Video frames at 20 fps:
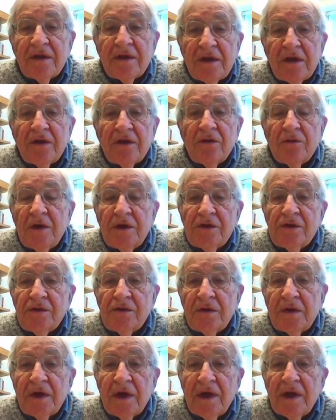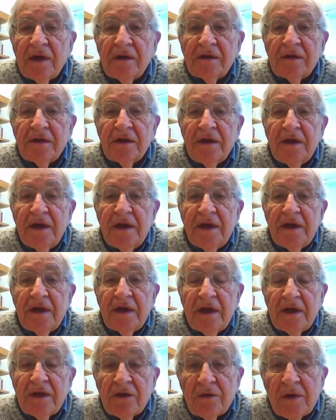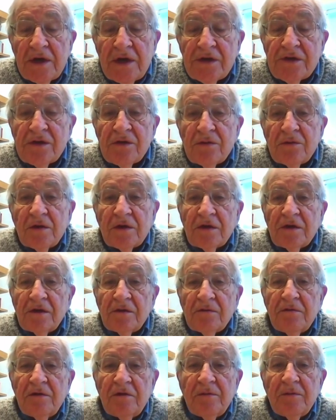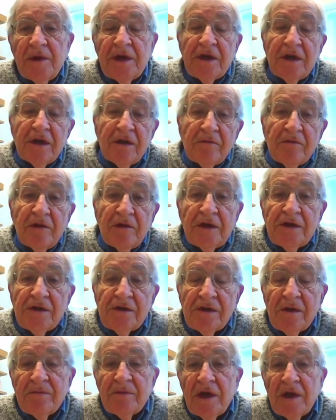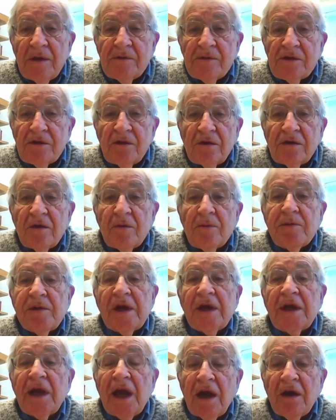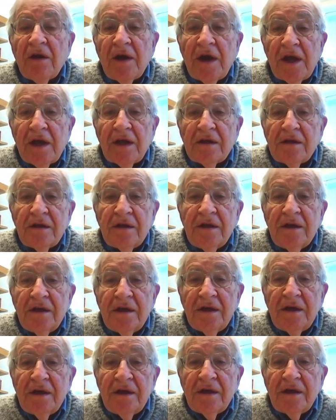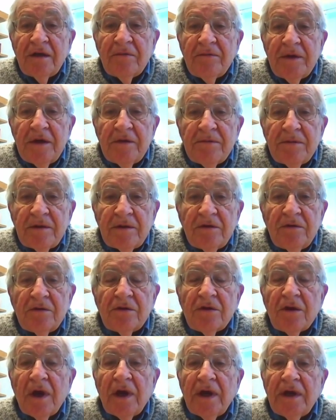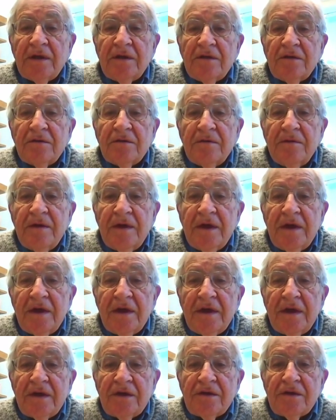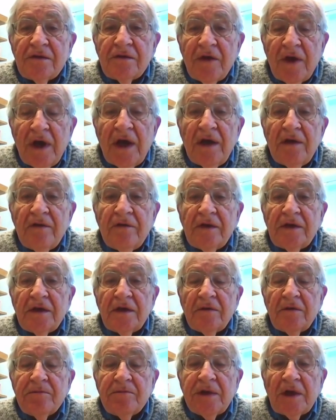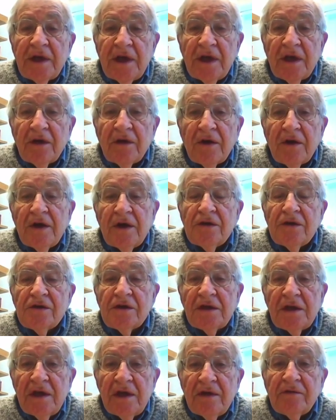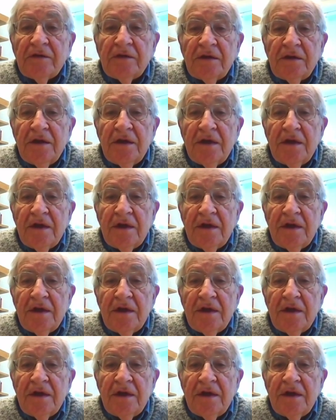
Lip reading: They're the ones who count, and the rest of the world will become what's sometimes called a precariat, people who try to survive at a precarious level.